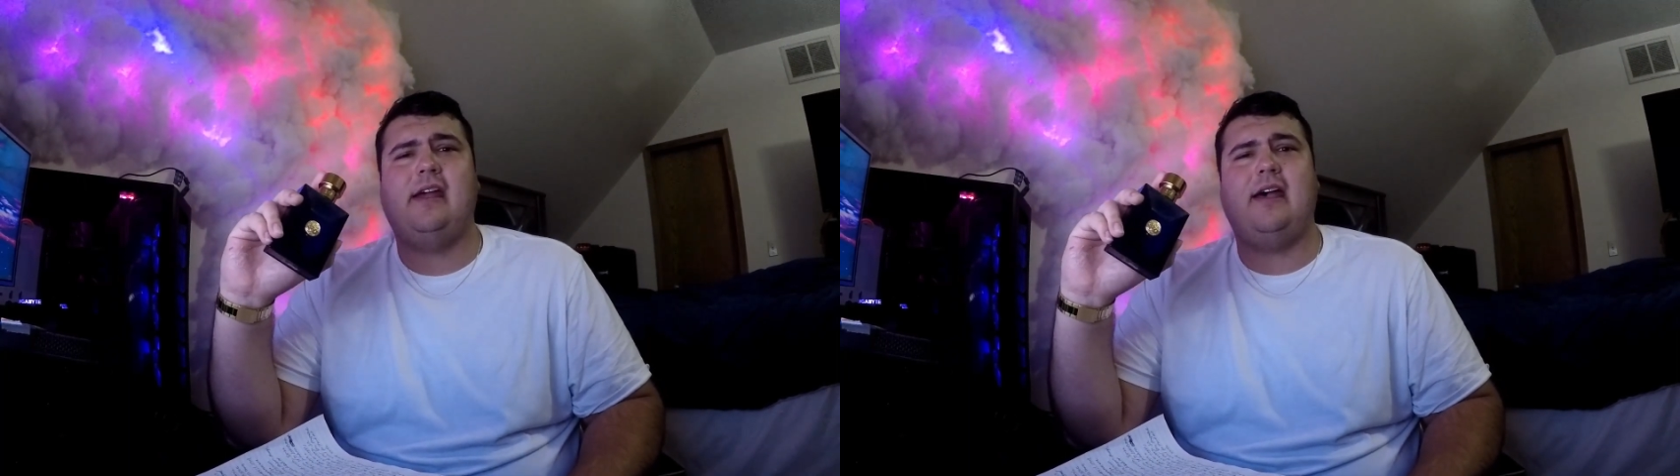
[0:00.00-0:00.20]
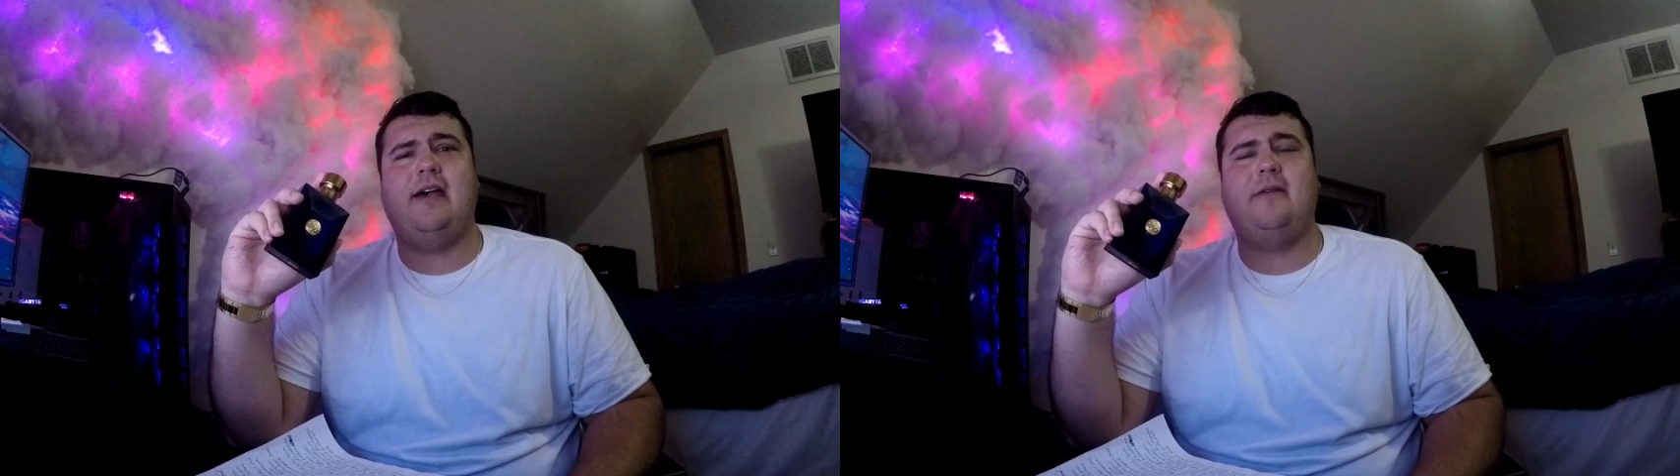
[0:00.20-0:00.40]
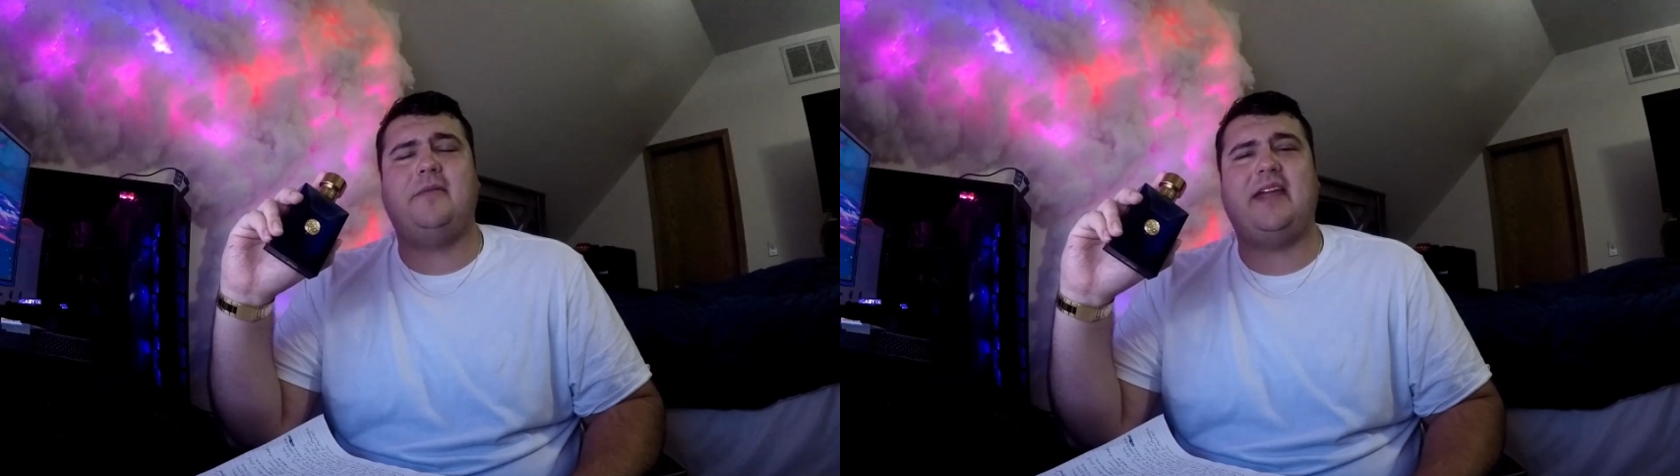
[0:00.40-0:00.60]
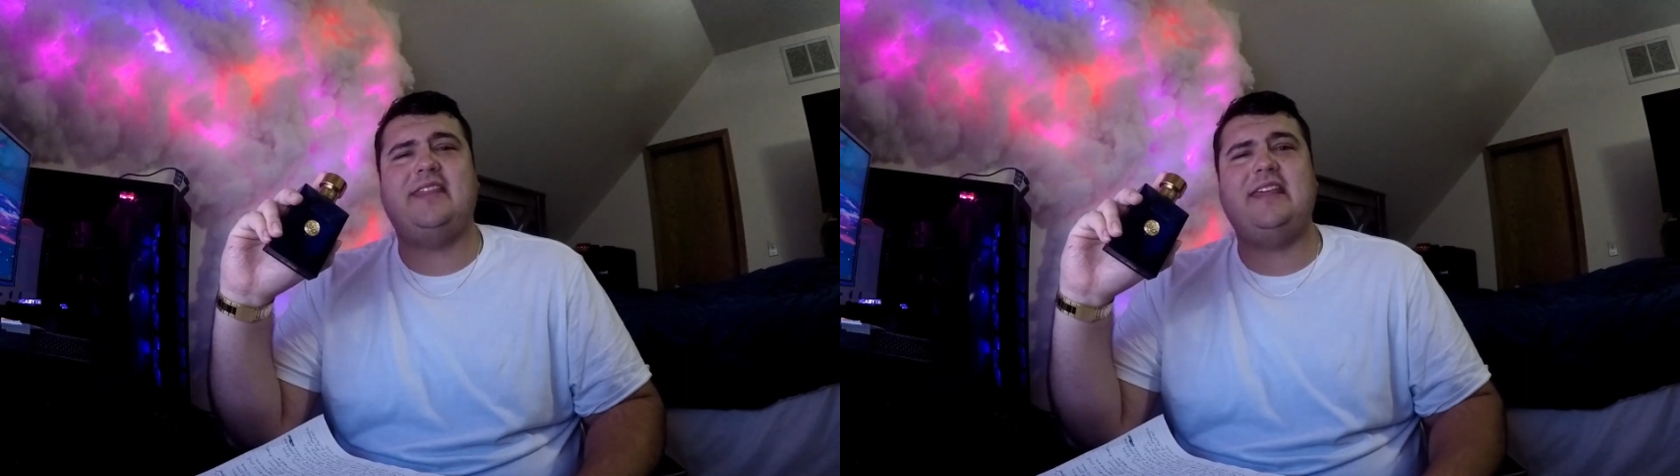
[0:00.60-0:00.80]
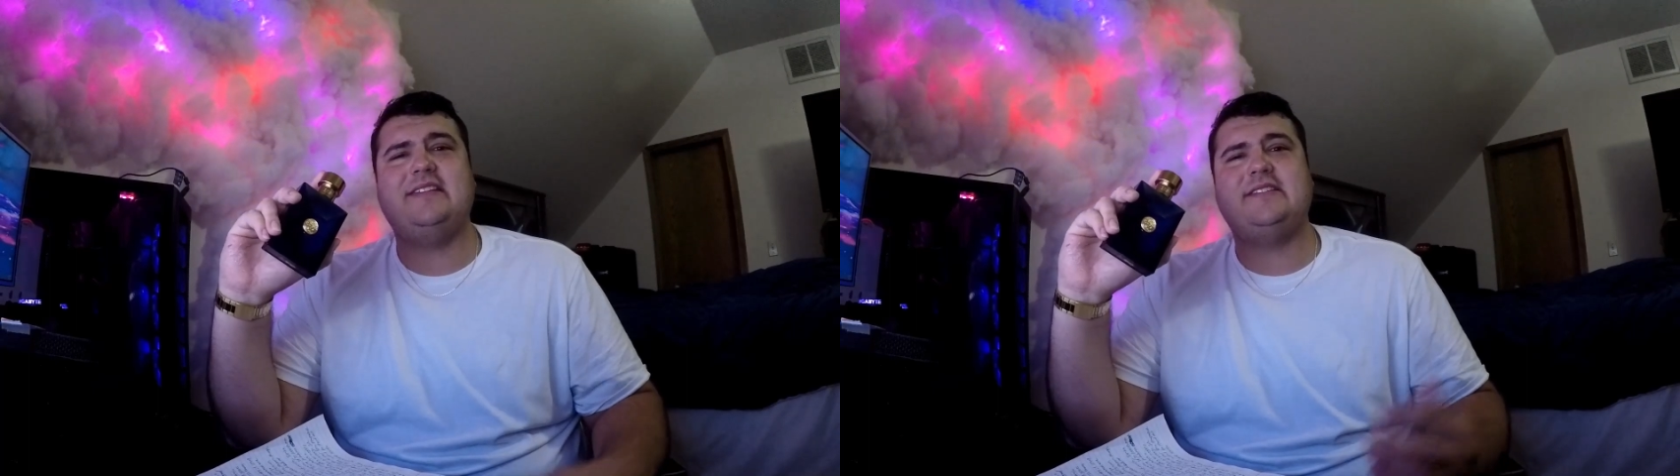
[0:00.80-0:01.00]
Um, I
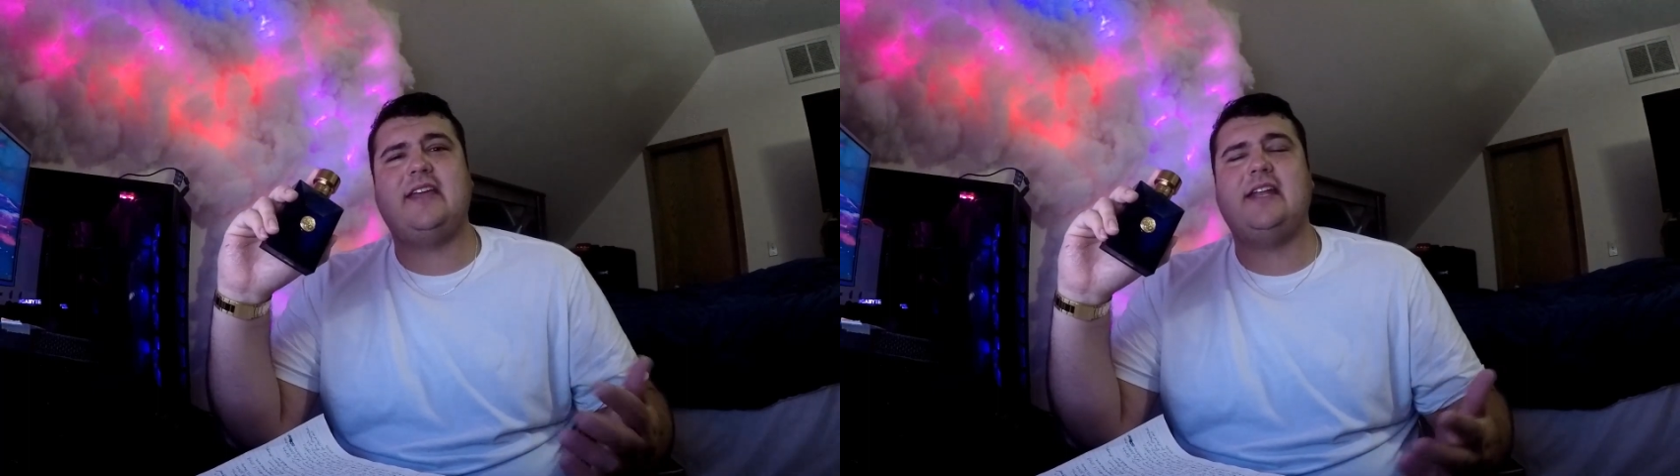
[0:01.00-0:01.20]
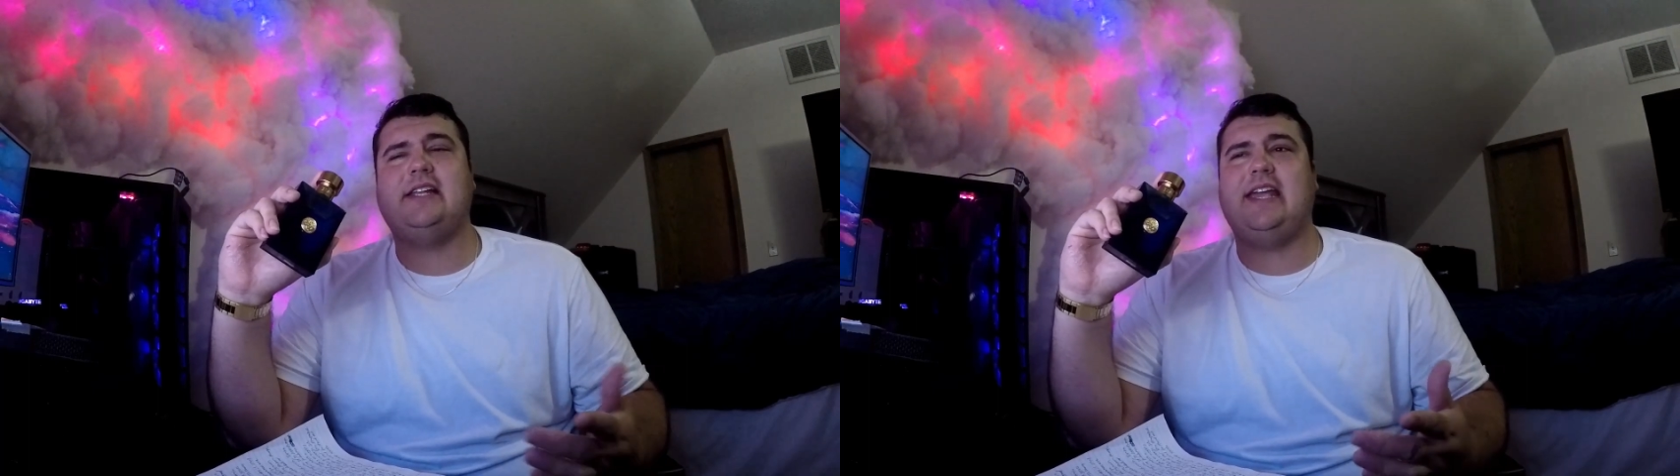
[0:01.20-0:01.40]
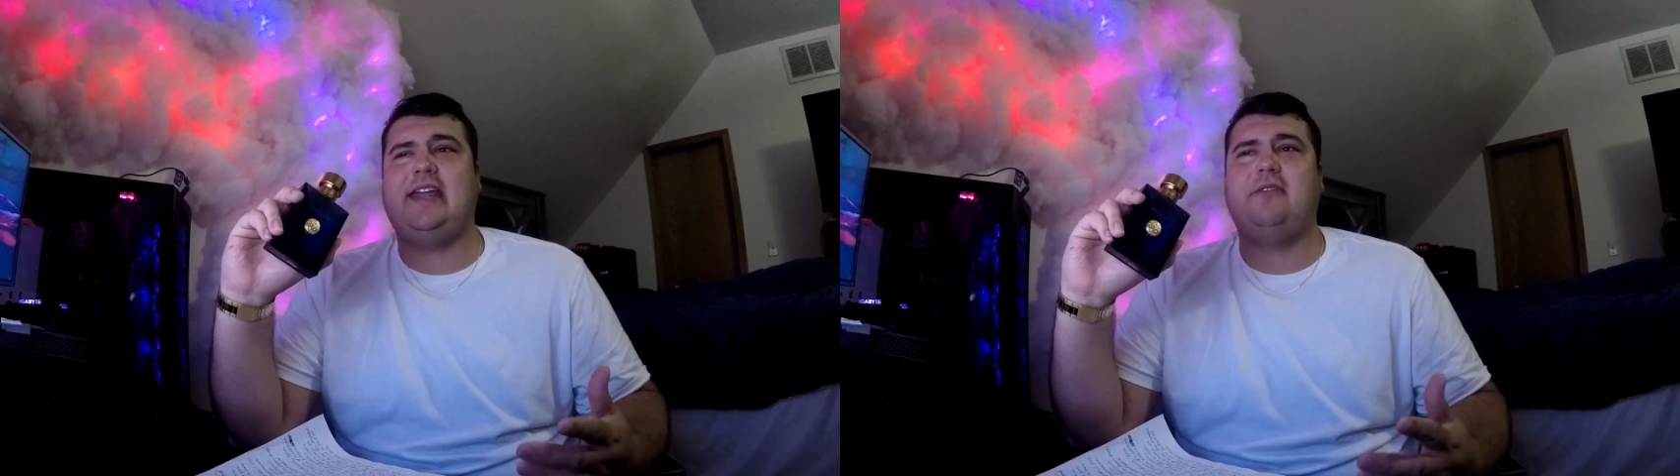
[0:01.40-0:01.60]
think this is kind of like